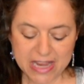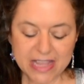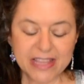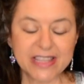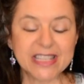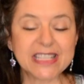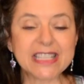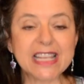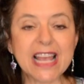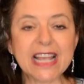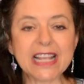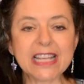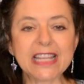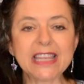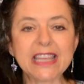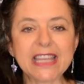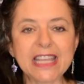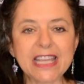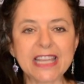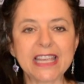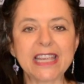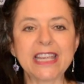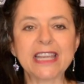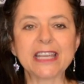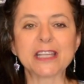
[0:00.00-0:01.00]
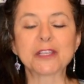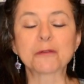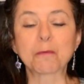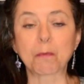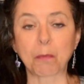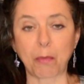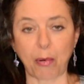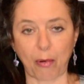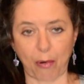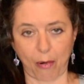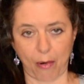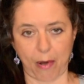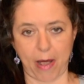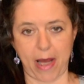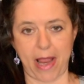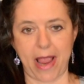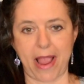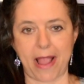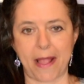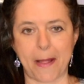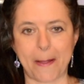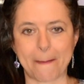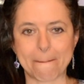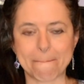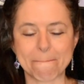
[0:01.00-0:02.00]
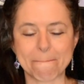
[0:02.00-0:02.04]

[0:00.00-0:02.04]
Second thing is pray.